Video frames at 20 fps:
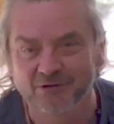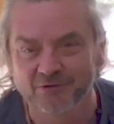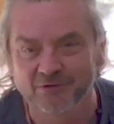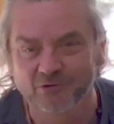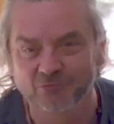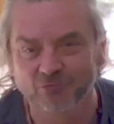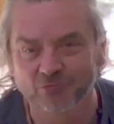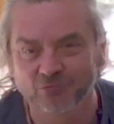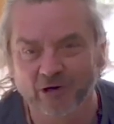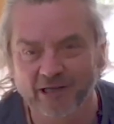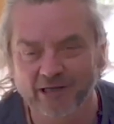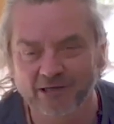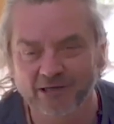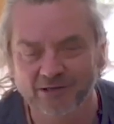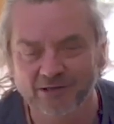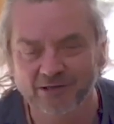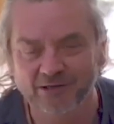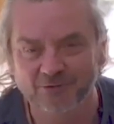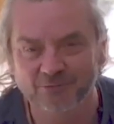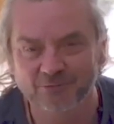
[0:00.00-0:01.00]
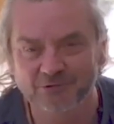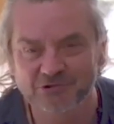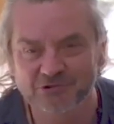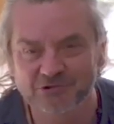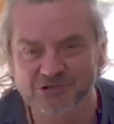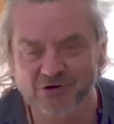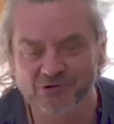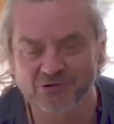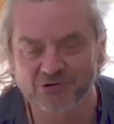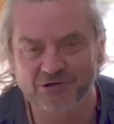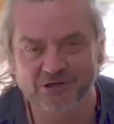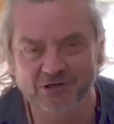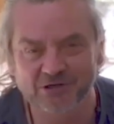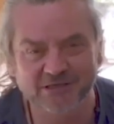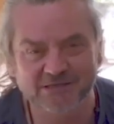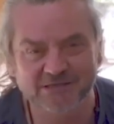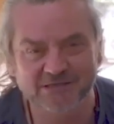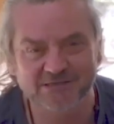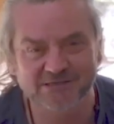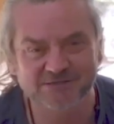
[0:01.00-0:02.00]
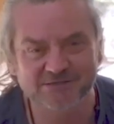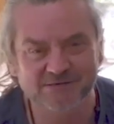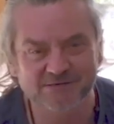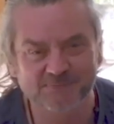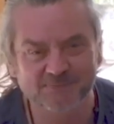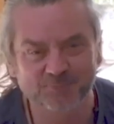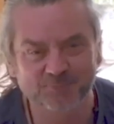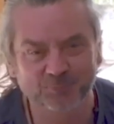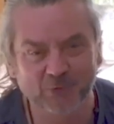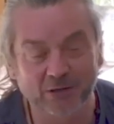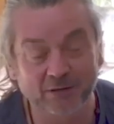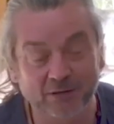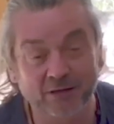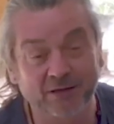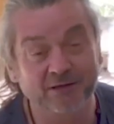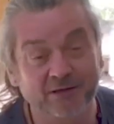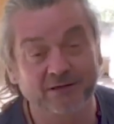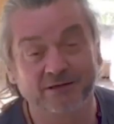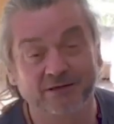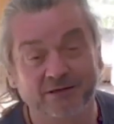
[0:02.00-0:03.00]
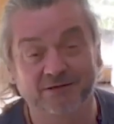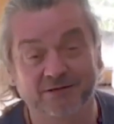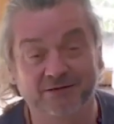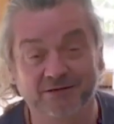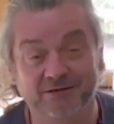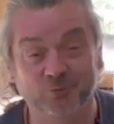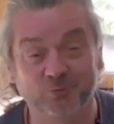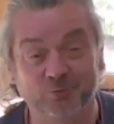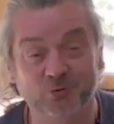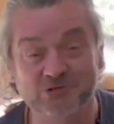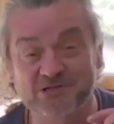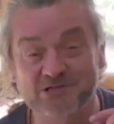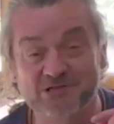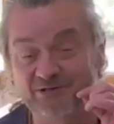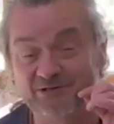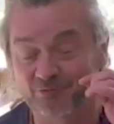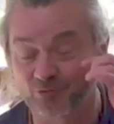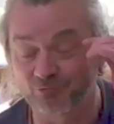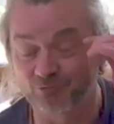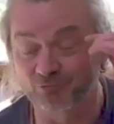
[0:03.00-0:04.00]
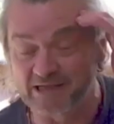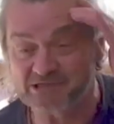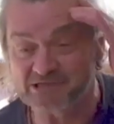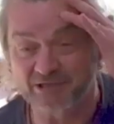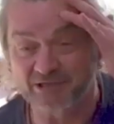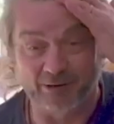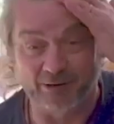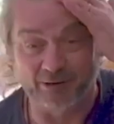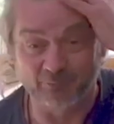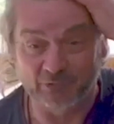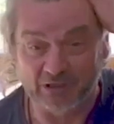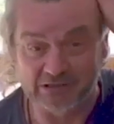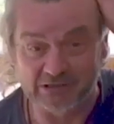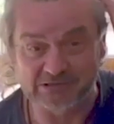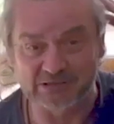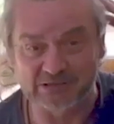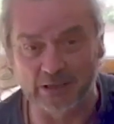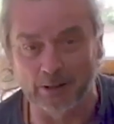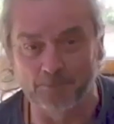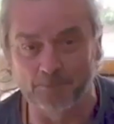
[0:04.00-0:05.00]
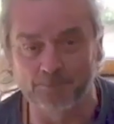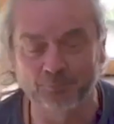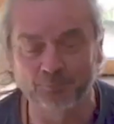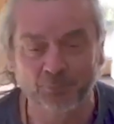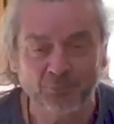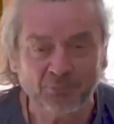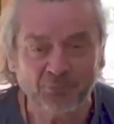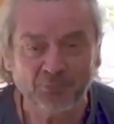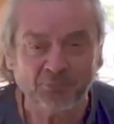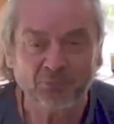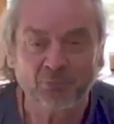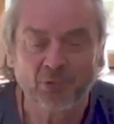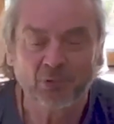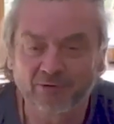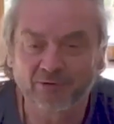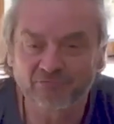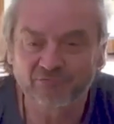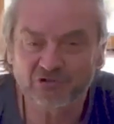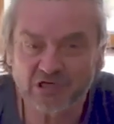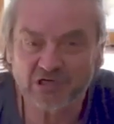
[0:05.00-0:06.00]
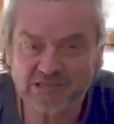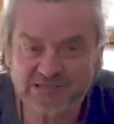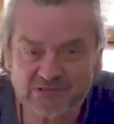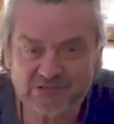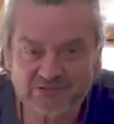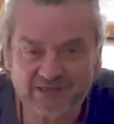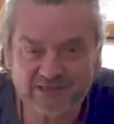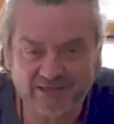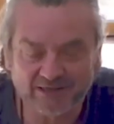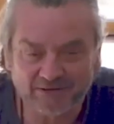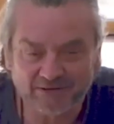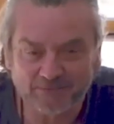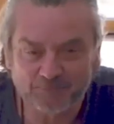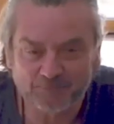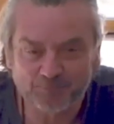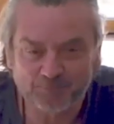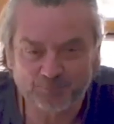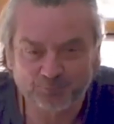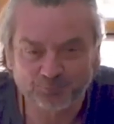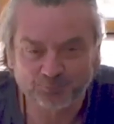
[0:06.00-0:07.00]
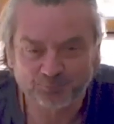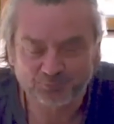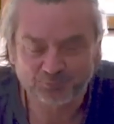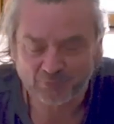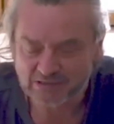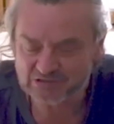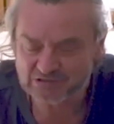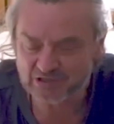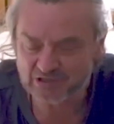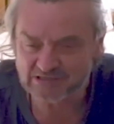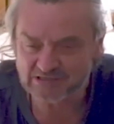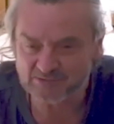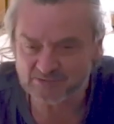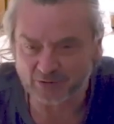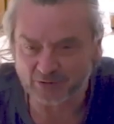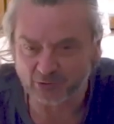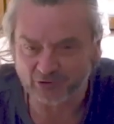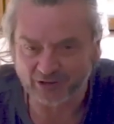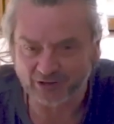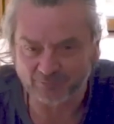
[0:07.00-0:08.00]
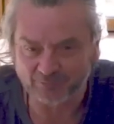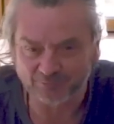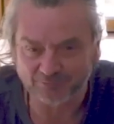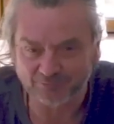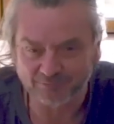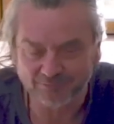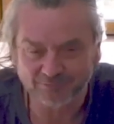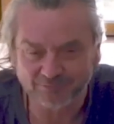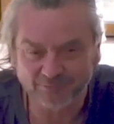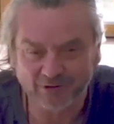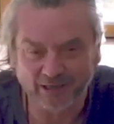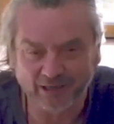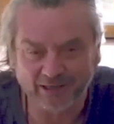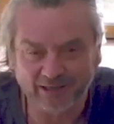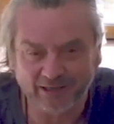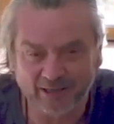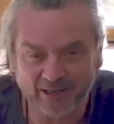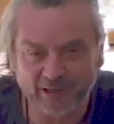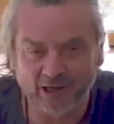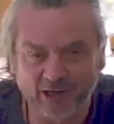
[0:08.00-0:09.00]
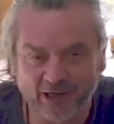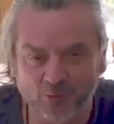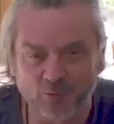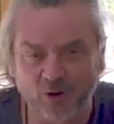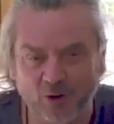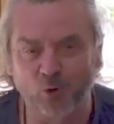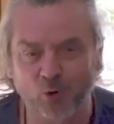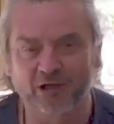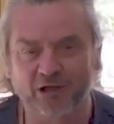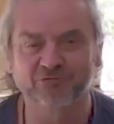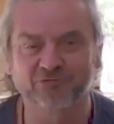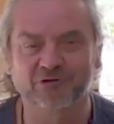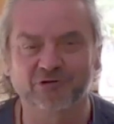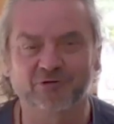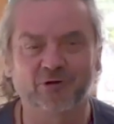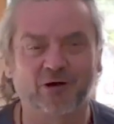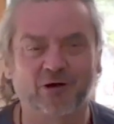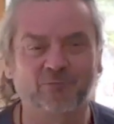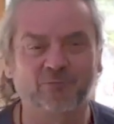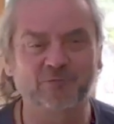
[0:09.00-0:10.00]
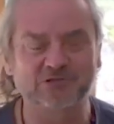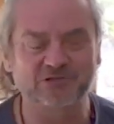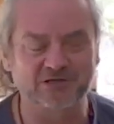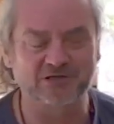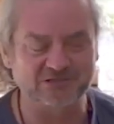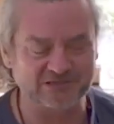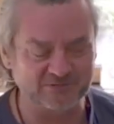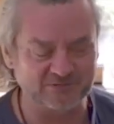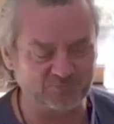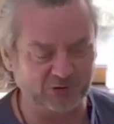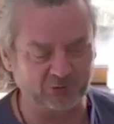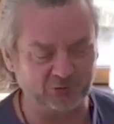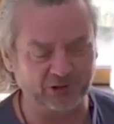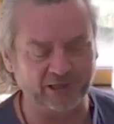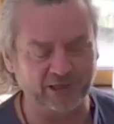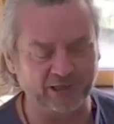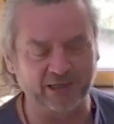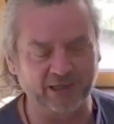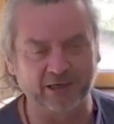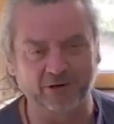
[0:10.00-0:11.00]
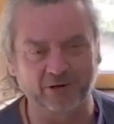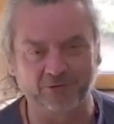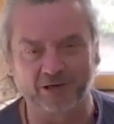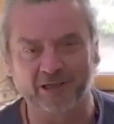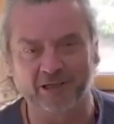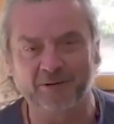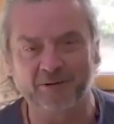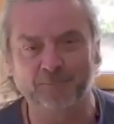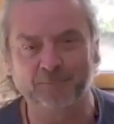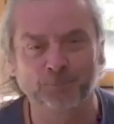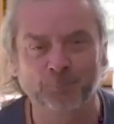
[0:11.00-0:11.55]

the rain, which is rather nice. I wanted the rain to come because I've just started building, Abigail, my wife, I've started building her a